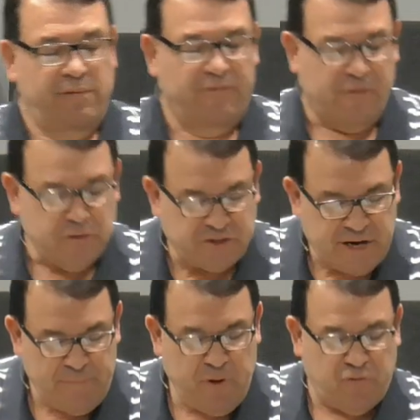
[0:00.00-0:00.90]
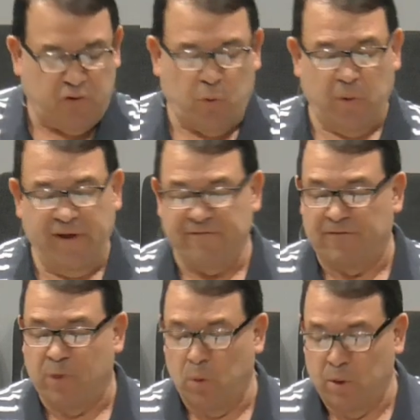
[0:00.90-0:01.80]
1 Samuel
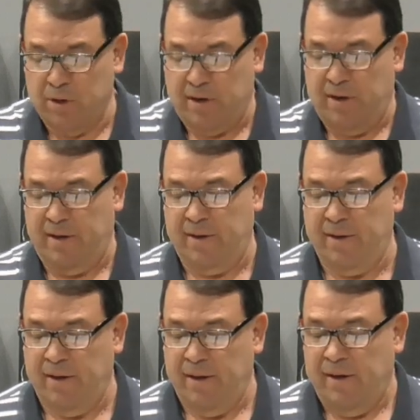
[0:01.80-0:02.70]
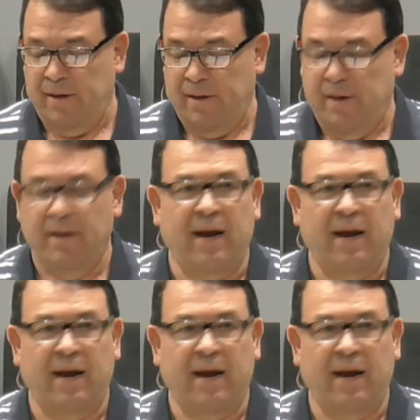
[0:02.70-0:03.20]
24. And